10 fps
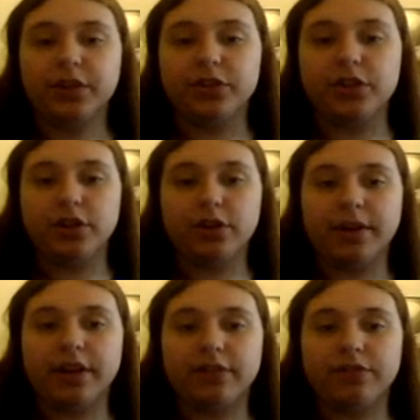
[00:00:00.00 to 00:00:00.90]
new
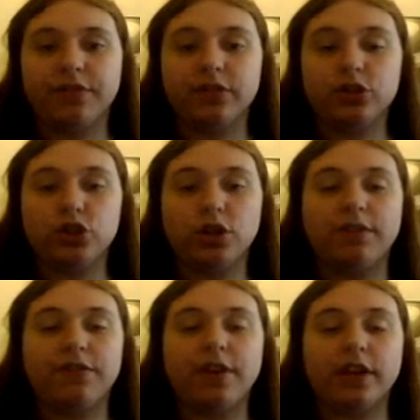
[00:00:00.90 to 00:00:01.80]
show
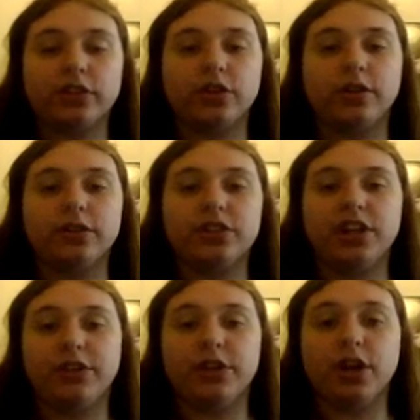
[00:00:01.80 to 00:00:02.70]
on Fox called
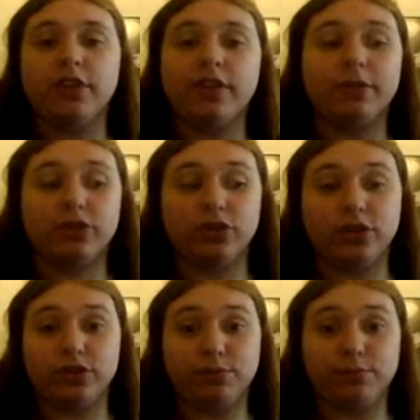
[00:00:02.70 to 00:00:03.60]
Terra Nova, which
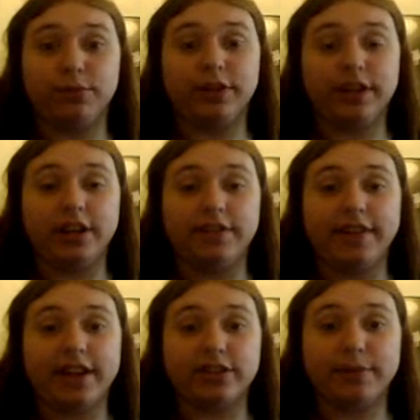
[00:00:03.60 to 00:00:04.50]
looks pretty good if
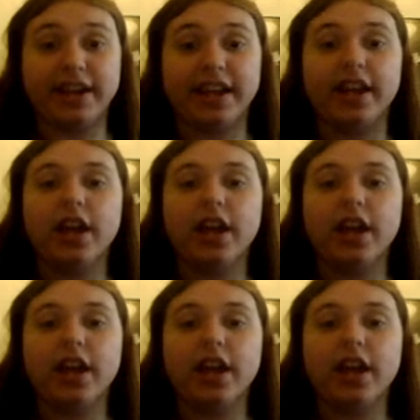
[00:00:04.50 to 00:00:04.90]
you ask me.